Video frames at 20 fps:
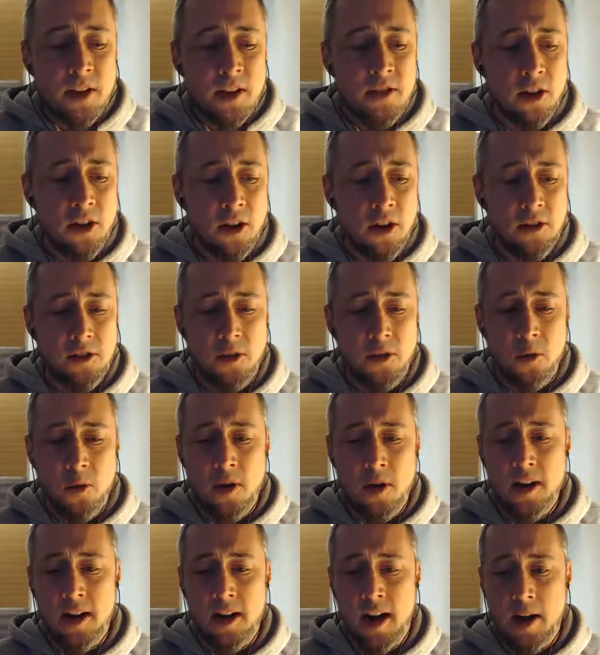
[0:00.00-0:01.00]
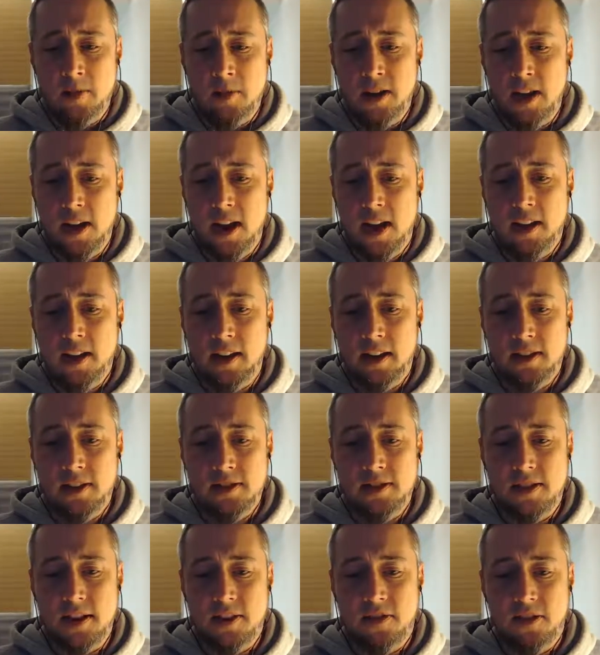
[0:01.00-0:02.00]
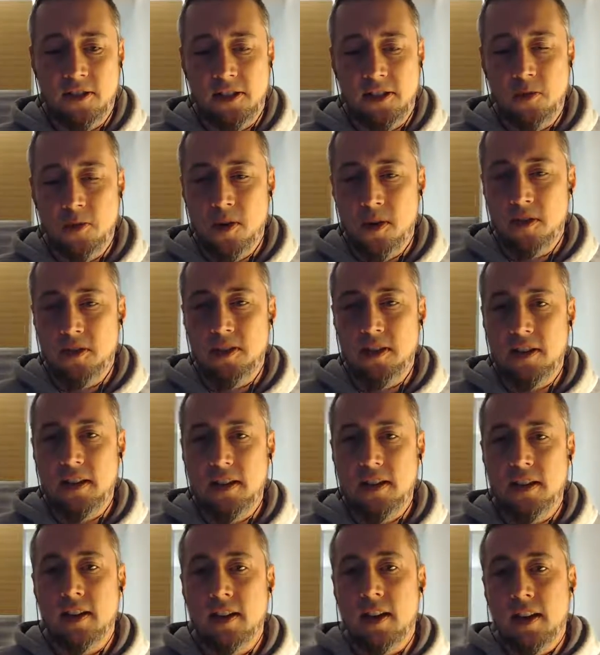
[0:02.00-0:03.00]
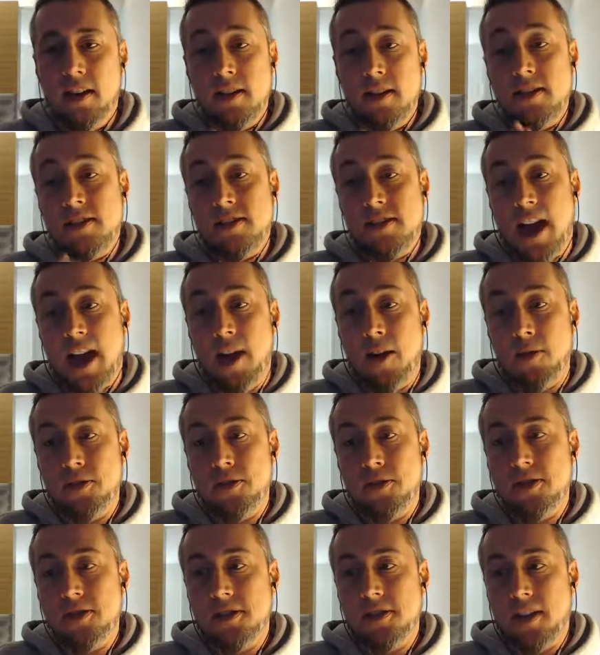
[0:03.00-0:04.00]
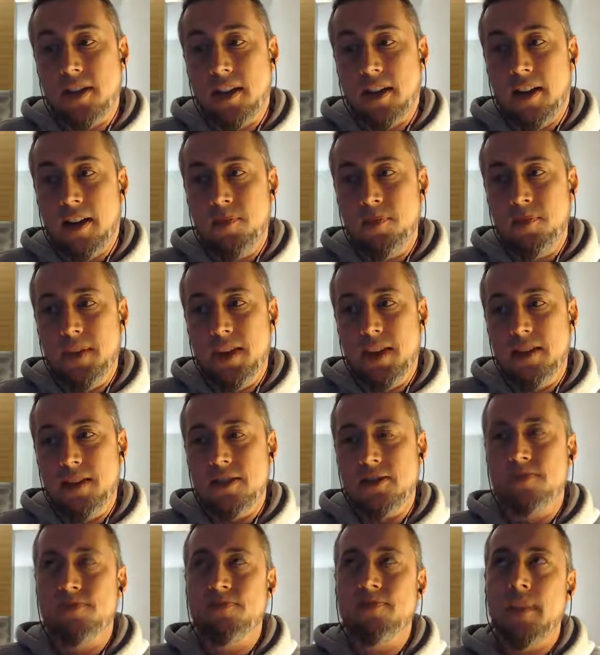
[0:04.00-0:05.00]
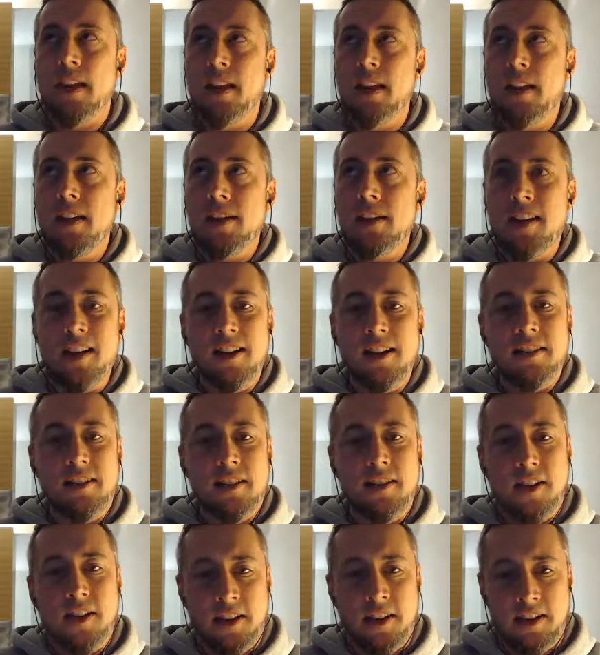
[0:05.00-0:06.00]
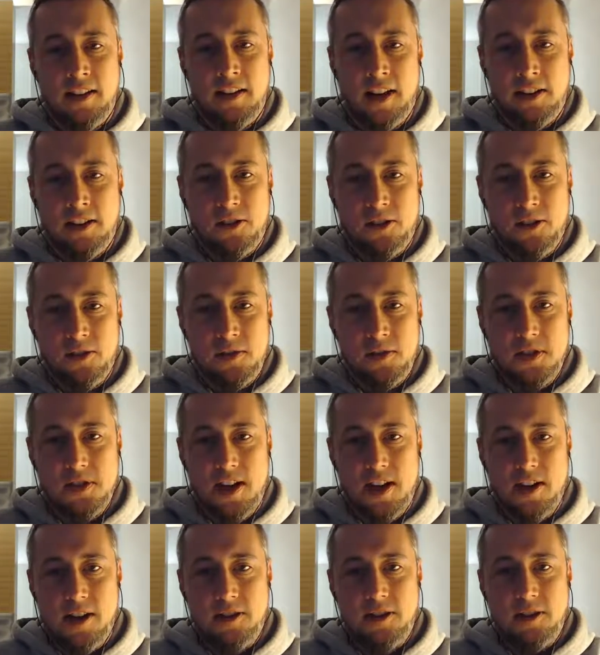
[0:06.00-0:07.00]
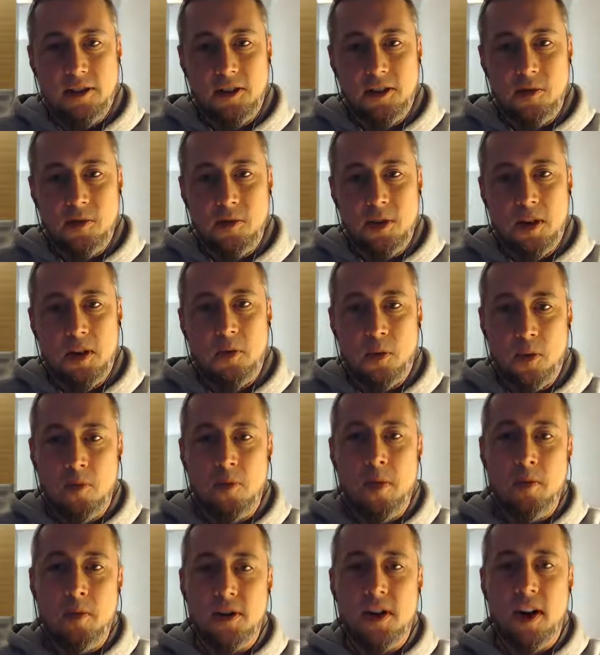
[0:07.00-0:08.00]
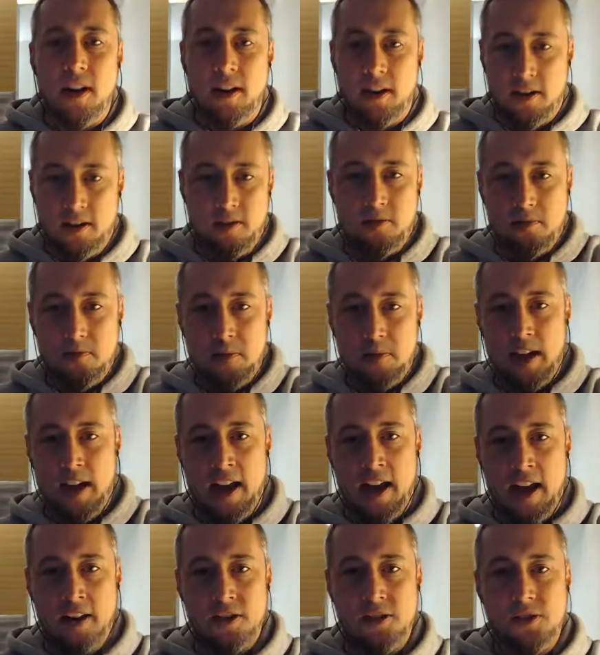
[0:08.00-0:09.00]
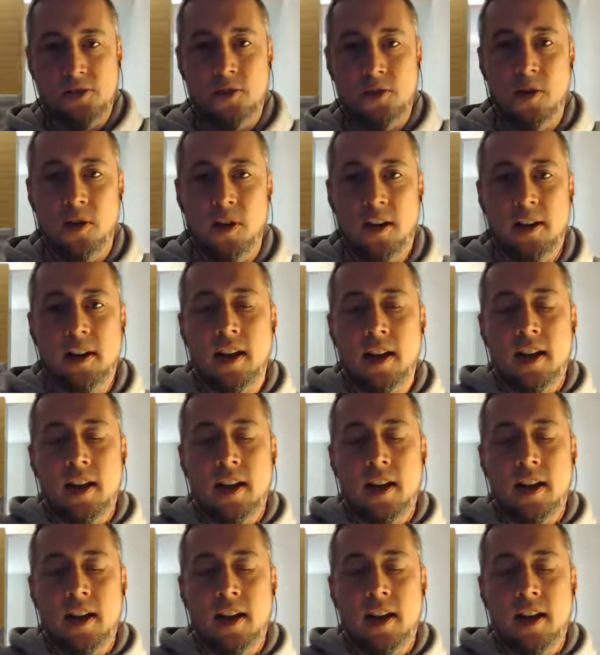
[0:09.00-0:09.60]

their their one IPA is definitely one of the South's. Uh, it's kind of like the nugget nectar of the South a little bit, where people kind of go bananas for it.